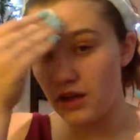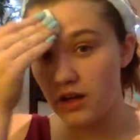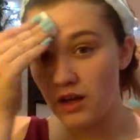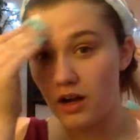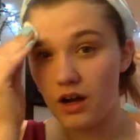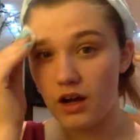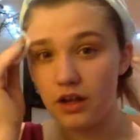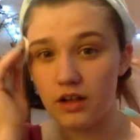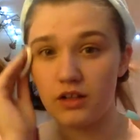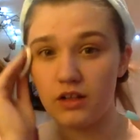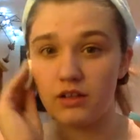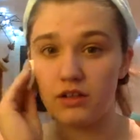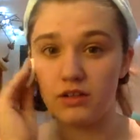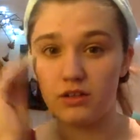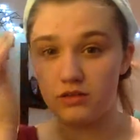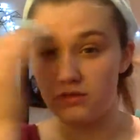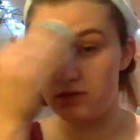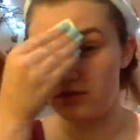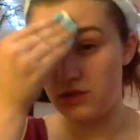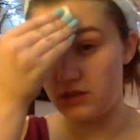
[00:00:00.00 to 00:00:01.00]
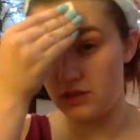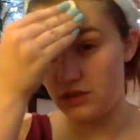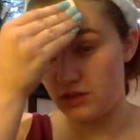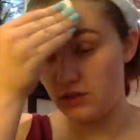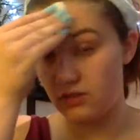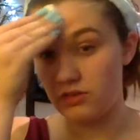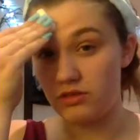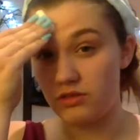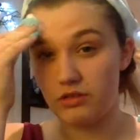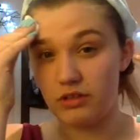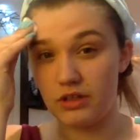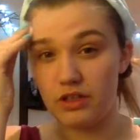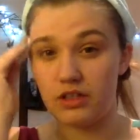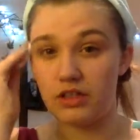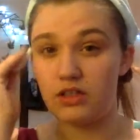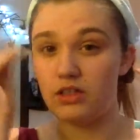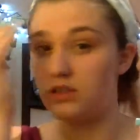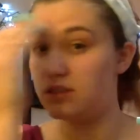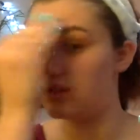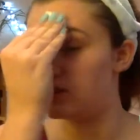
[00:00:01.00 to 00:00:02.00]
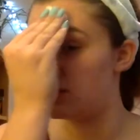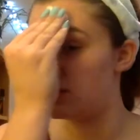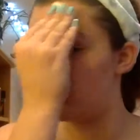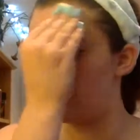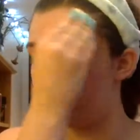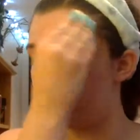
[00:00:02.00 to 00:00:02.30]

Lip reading: all your little nooks and crannies.